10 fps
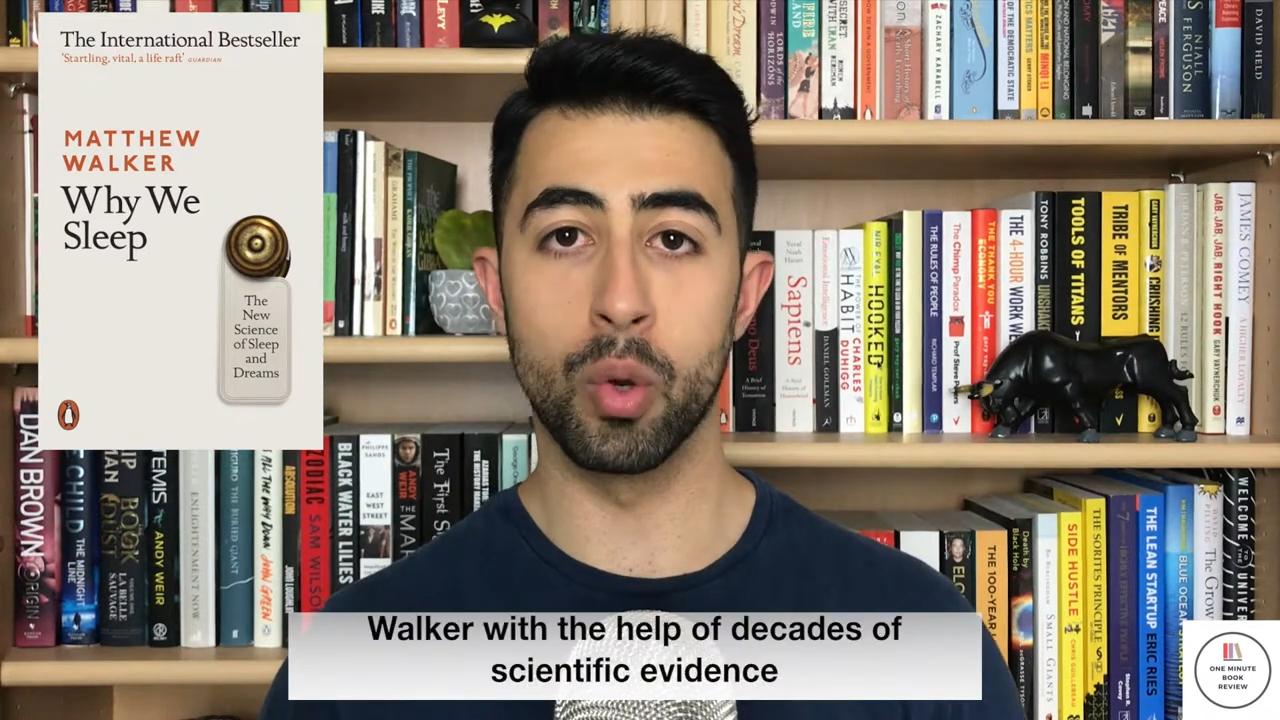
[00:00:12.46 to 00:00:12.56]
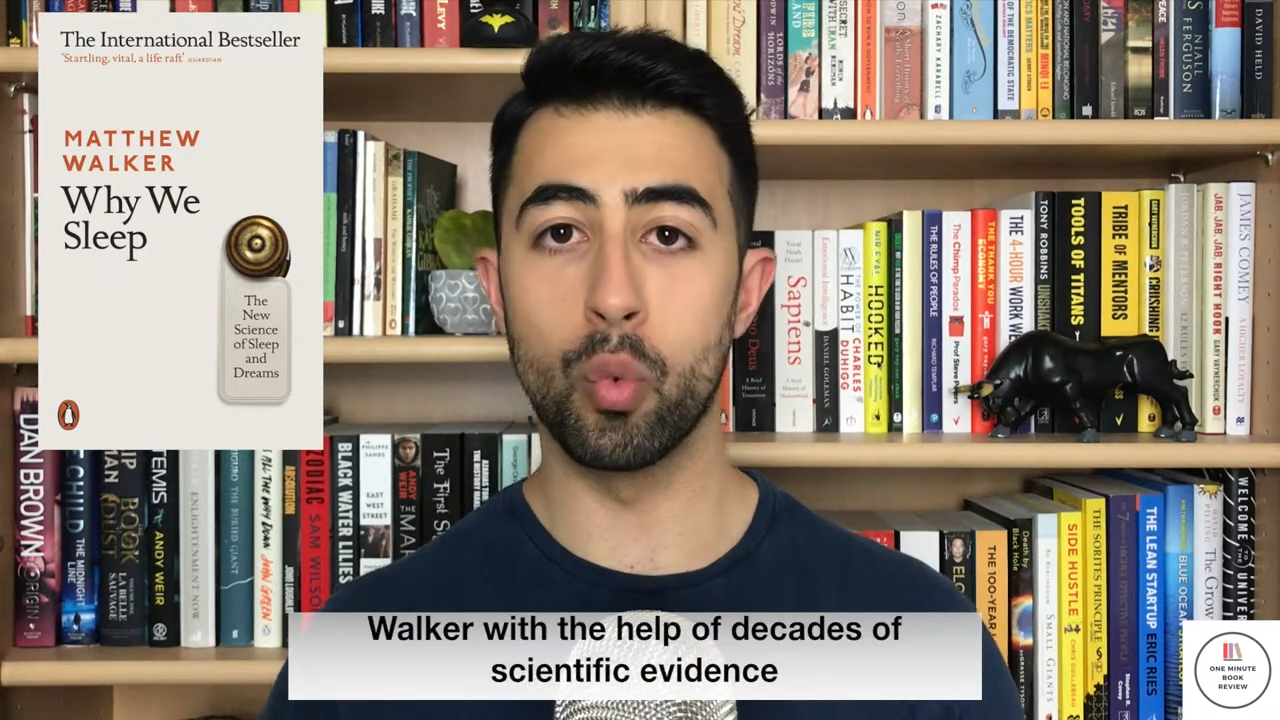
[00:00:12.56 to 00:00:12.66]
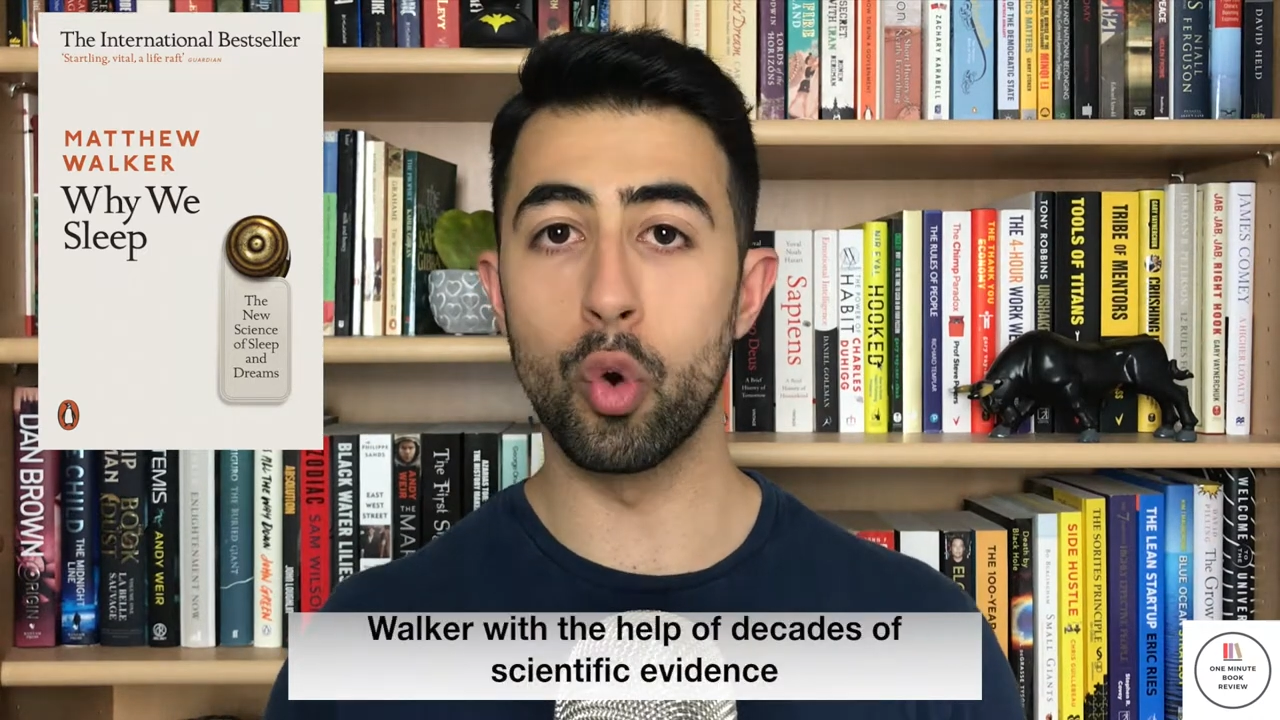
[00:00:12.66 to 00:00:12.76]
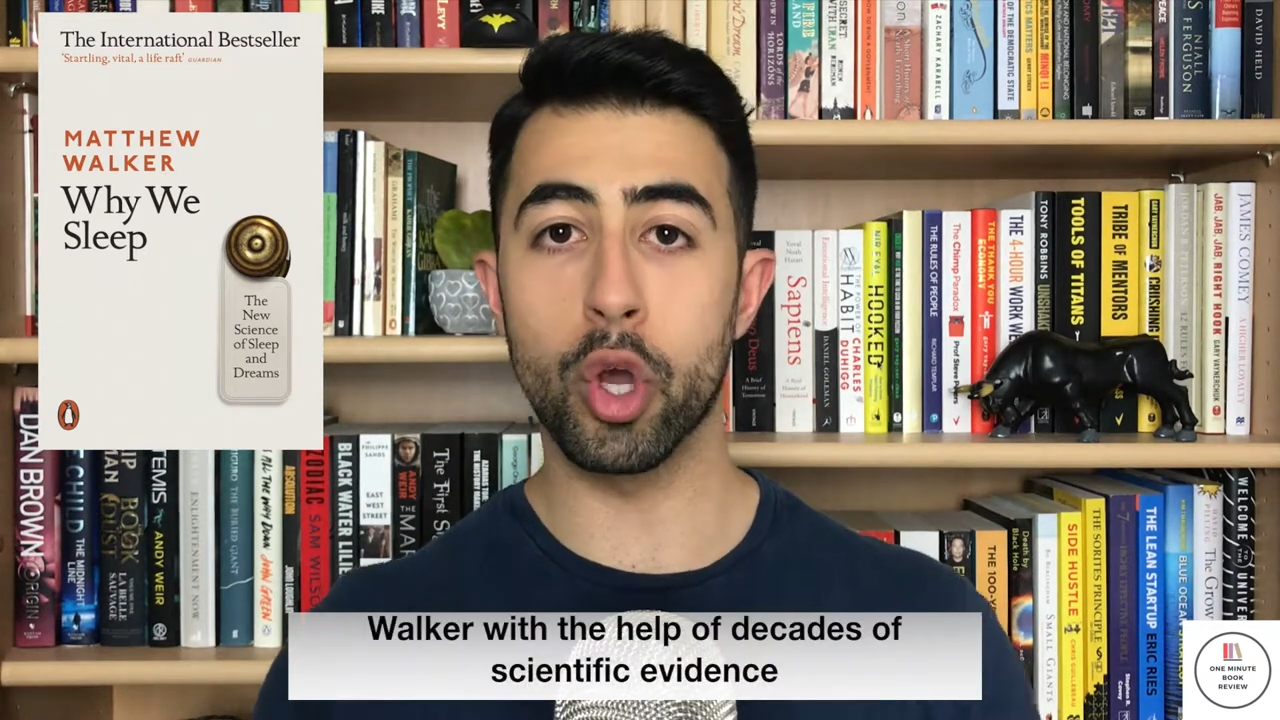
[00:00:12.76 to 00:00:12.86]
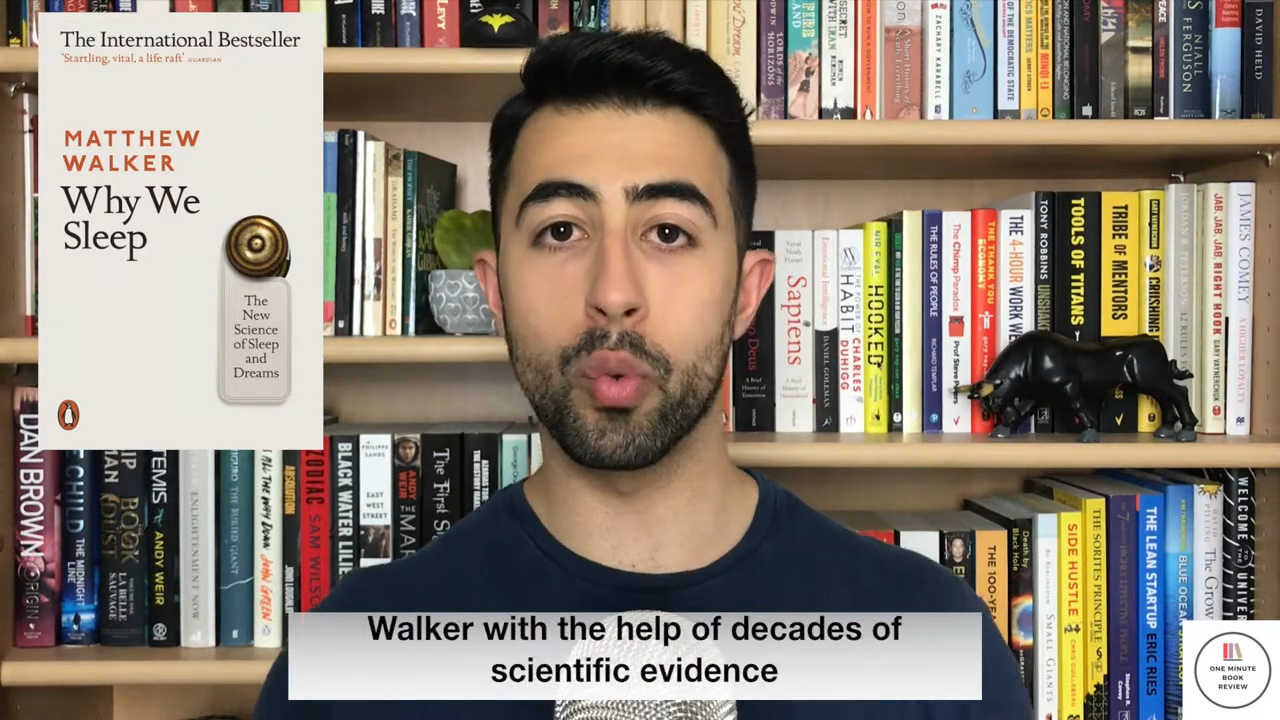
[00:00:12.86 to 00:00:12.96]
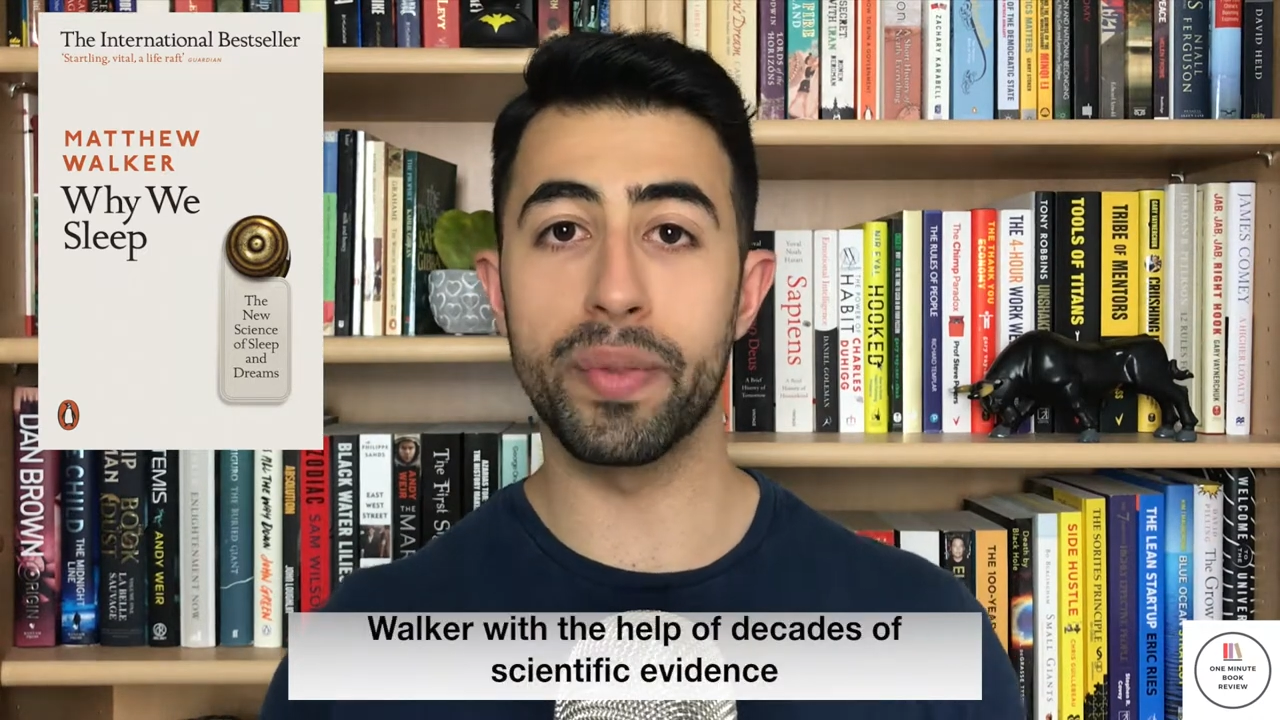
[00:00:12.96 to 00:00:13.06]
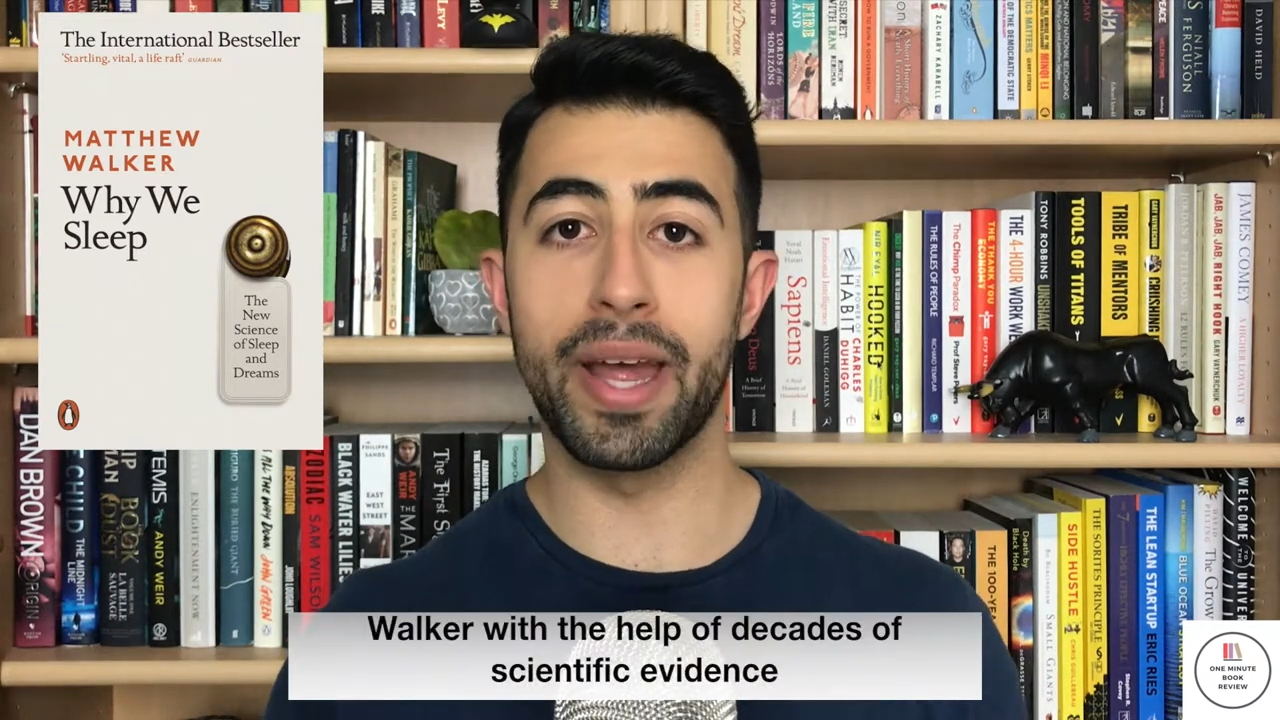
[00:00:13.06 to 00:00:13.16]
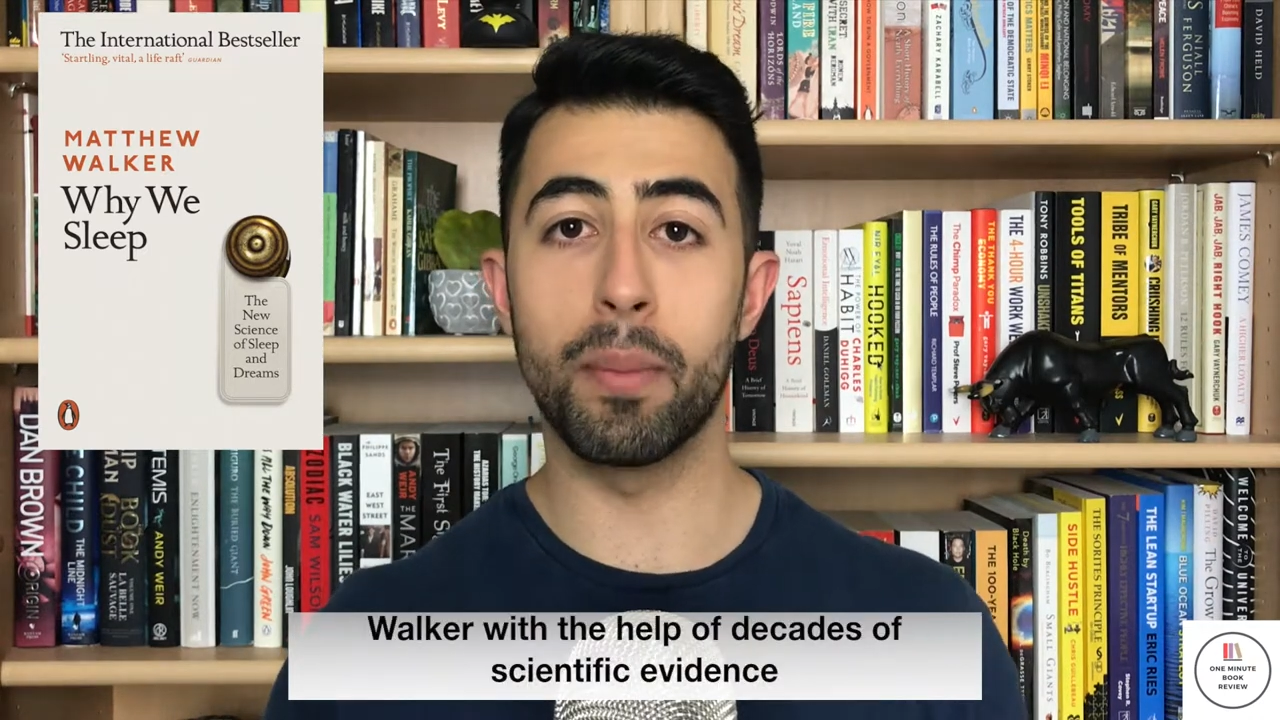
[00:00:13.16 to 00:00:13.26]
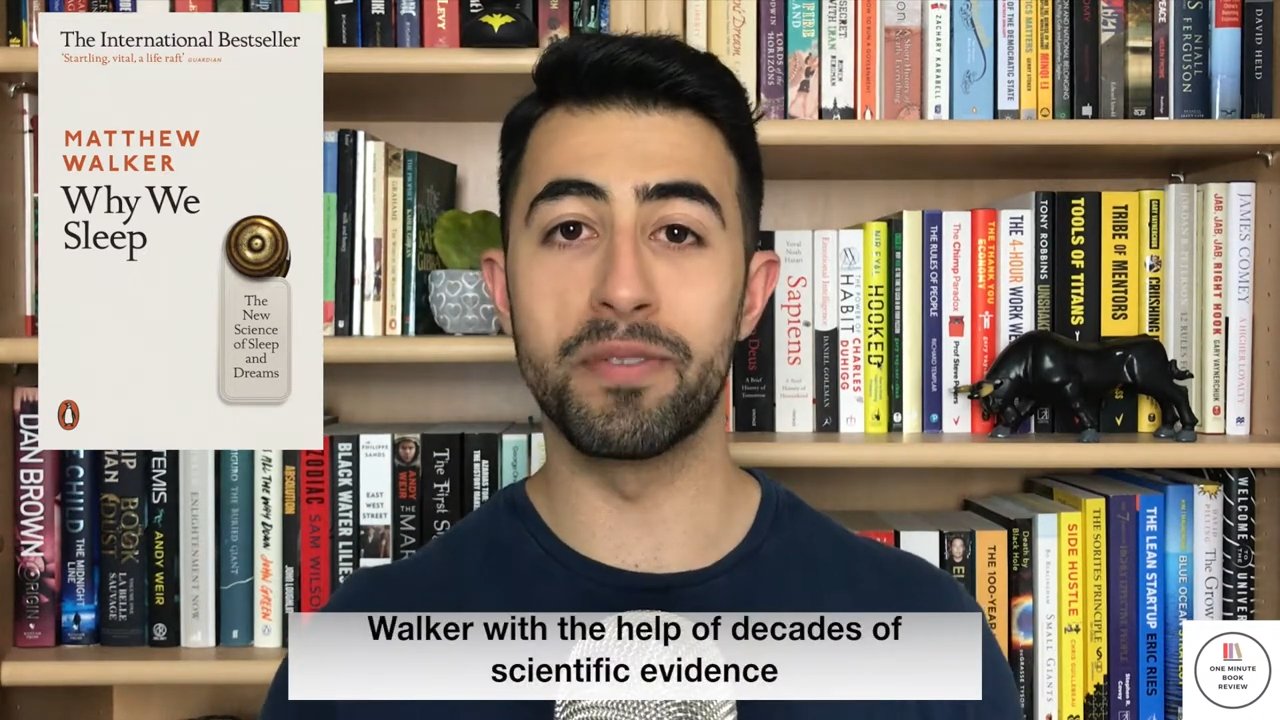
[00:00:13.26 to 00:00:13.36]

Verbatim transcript: Walker, with the help